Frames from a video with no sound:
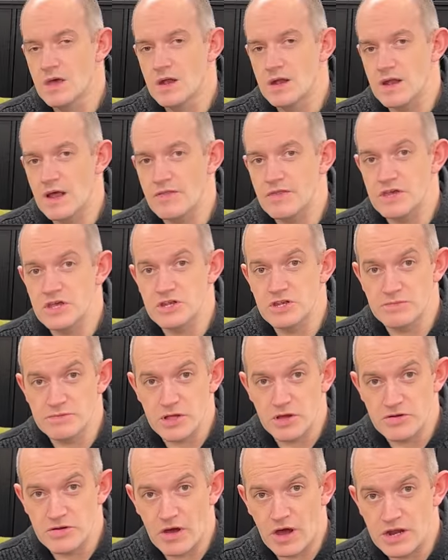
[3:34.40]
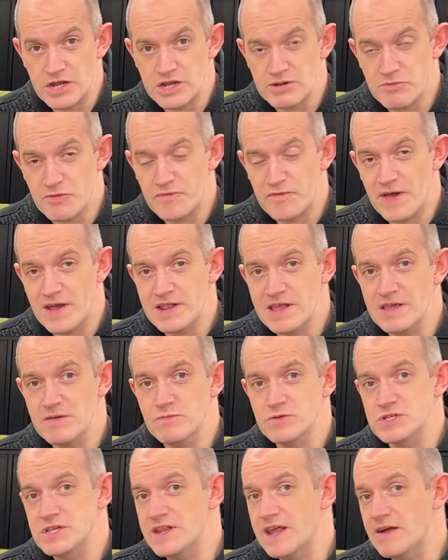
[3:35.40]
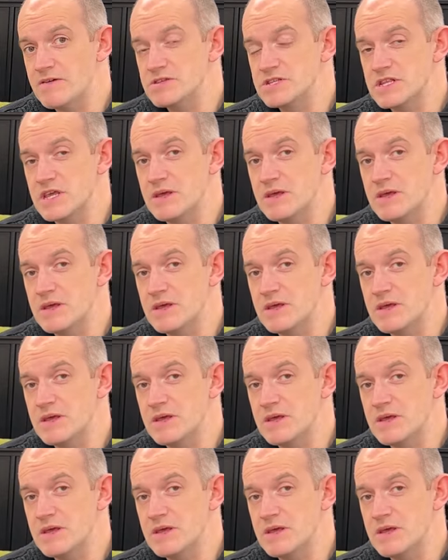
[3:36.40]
Now the double O nine Double Fairlie was announced